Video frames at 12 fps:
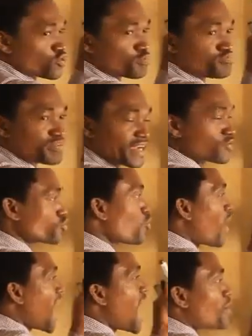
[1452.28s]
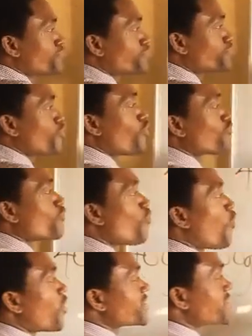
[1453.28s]
to break to half of
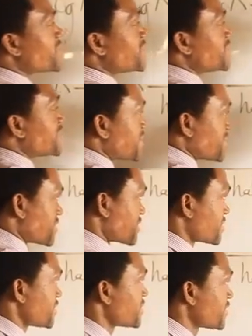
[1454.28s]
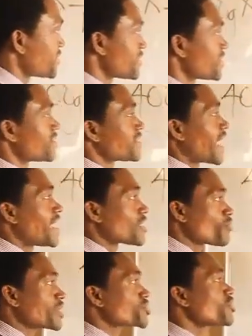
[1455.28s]
what it is. Now a
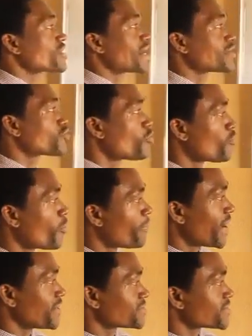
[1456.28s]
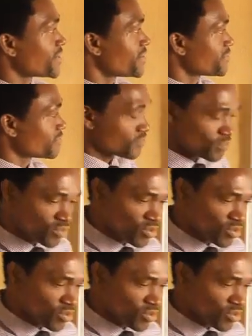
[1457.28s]
question can come up and say,